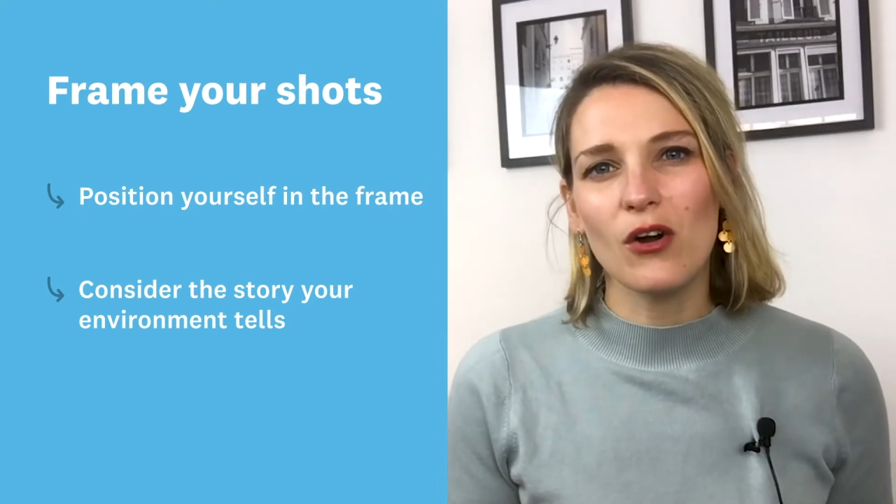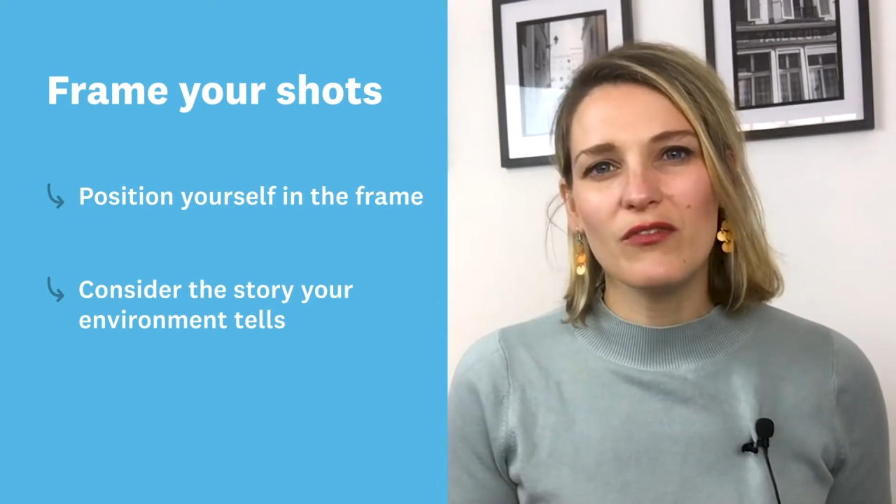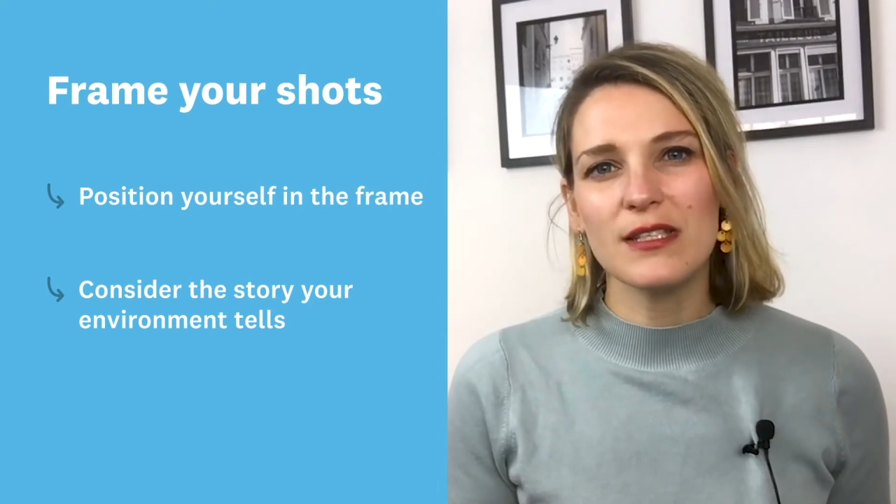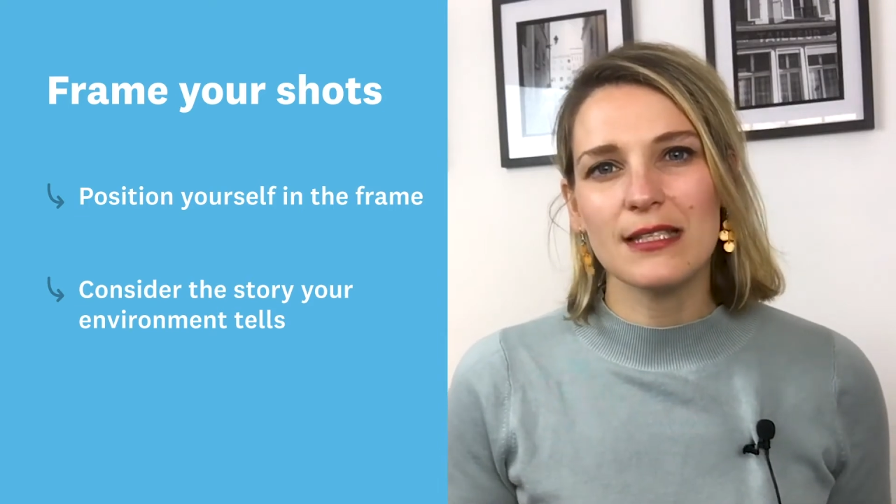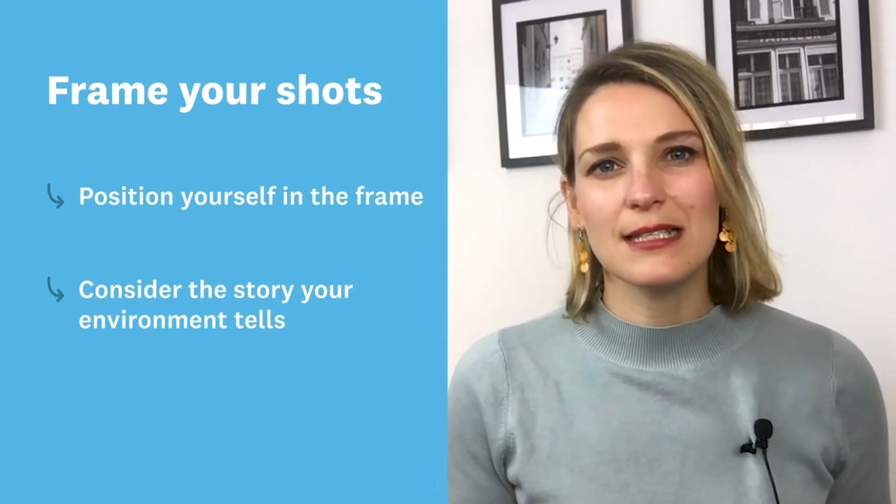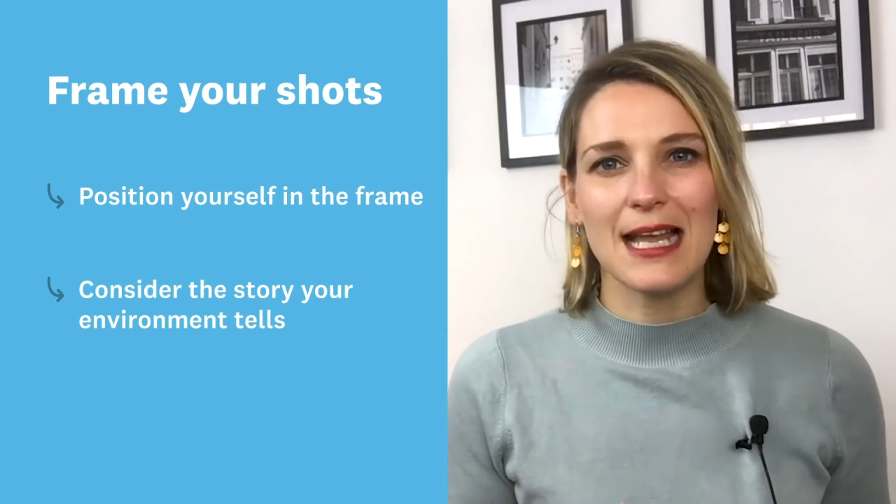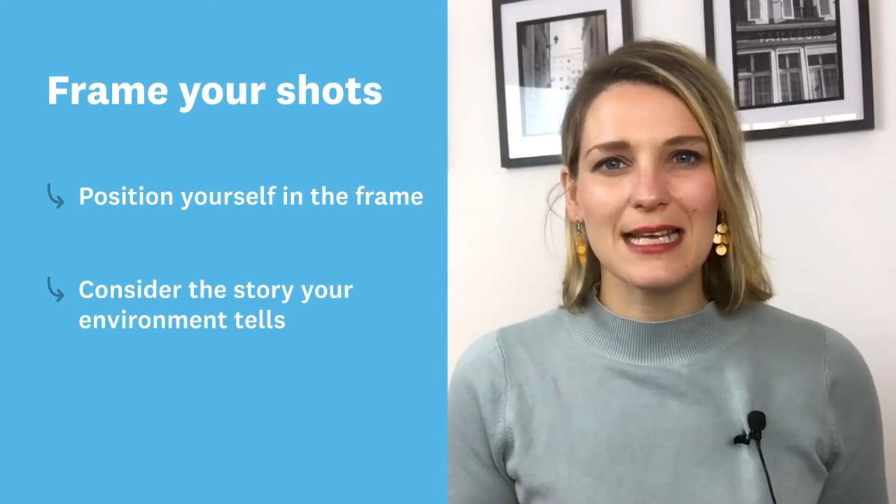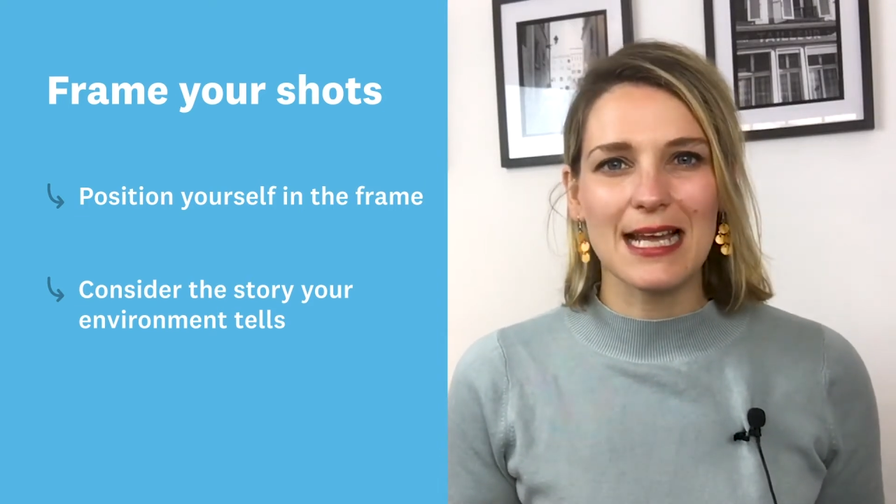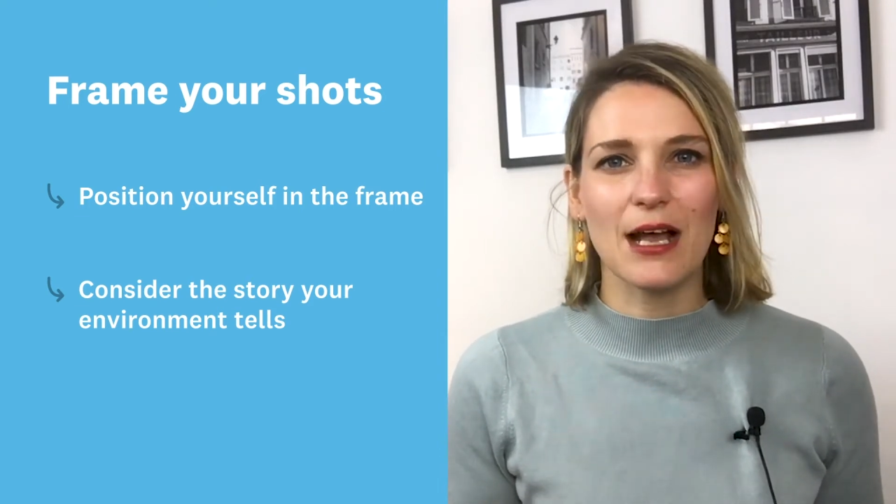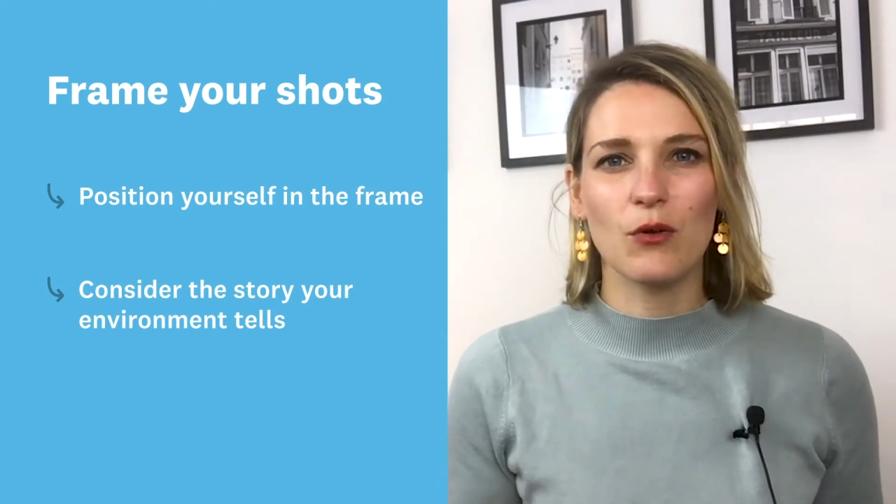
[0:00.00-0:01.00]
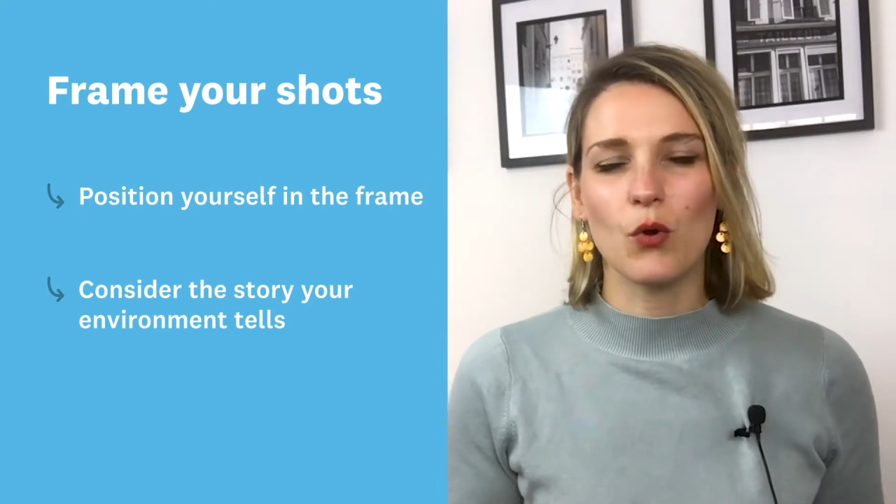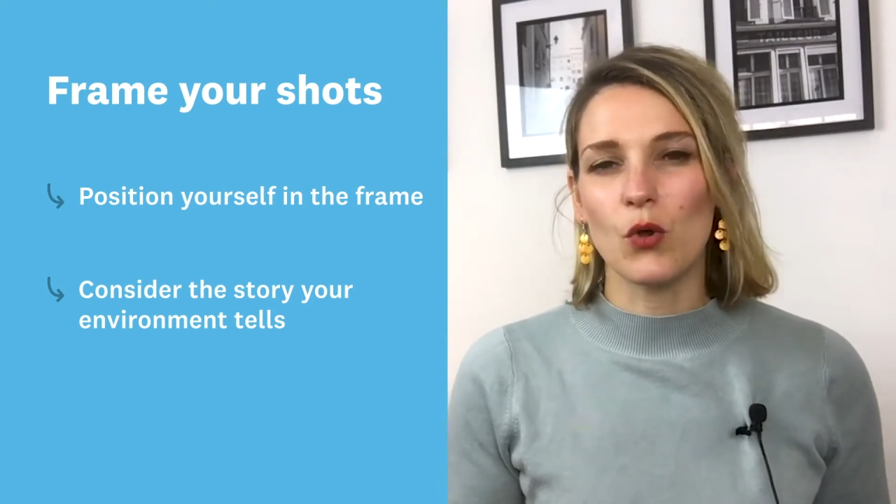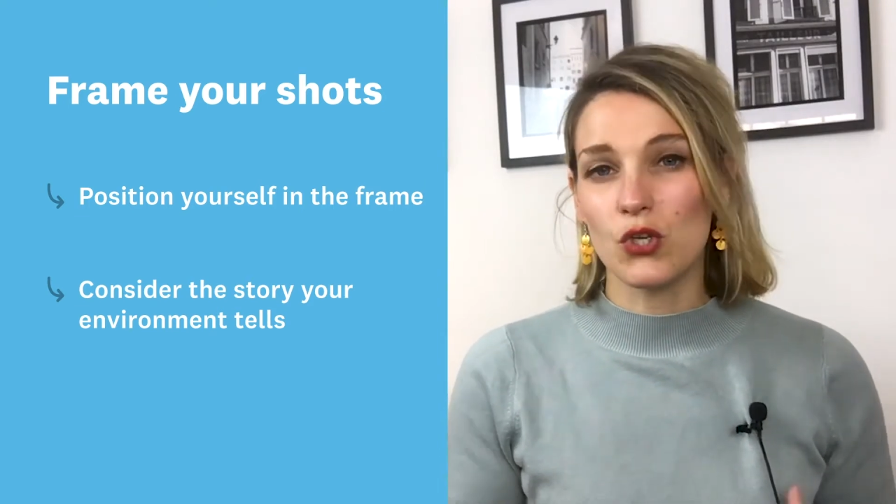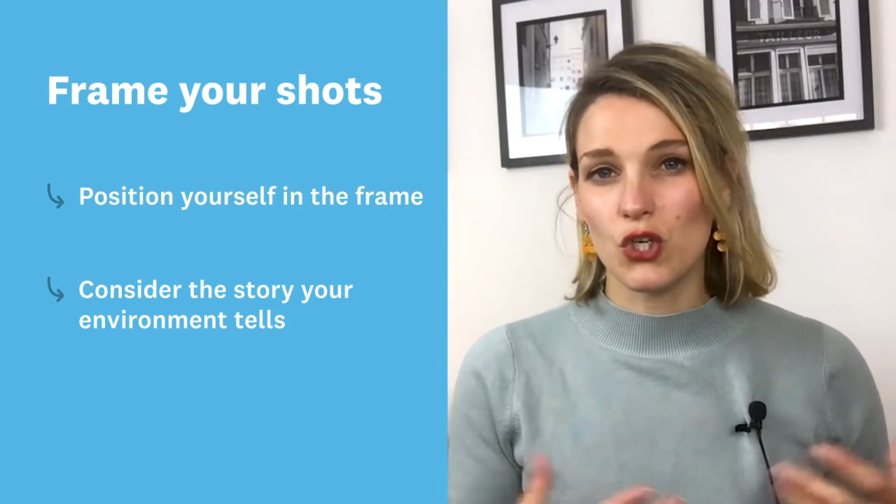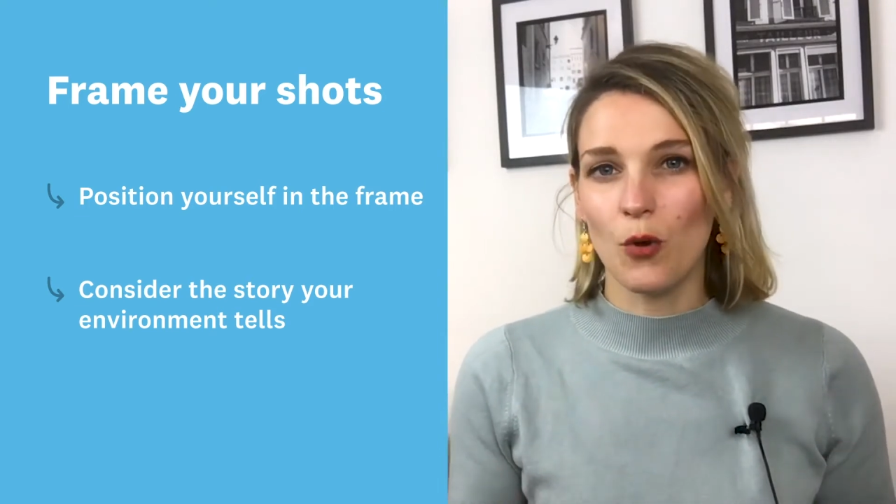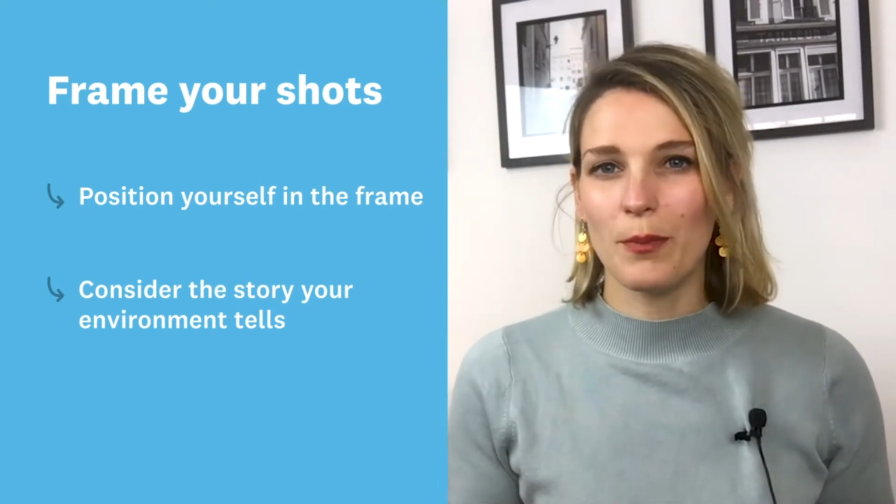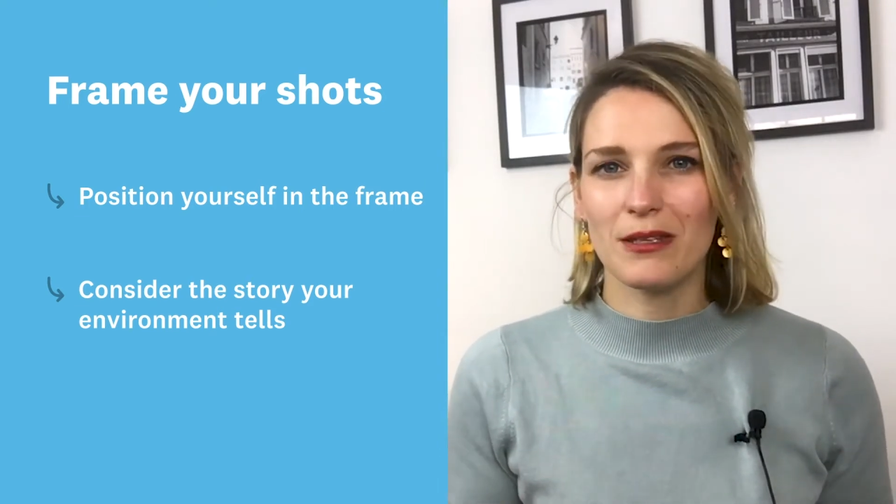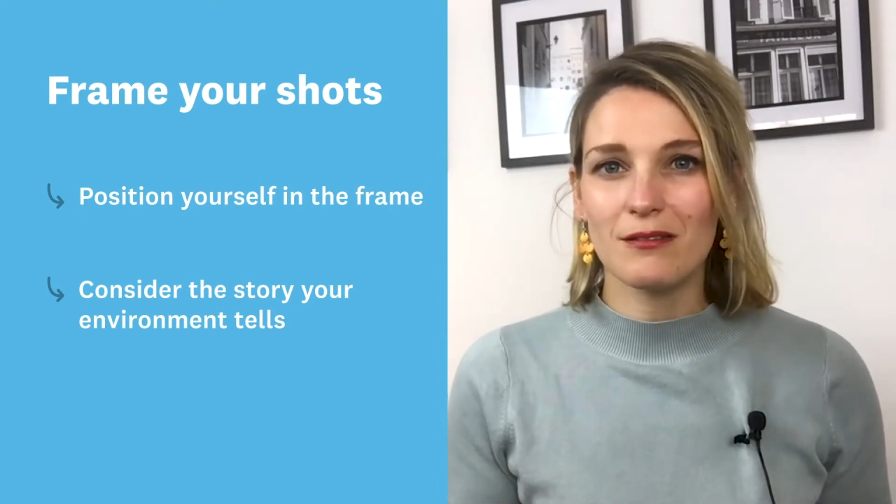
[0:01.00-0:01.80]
office is laid out or your shop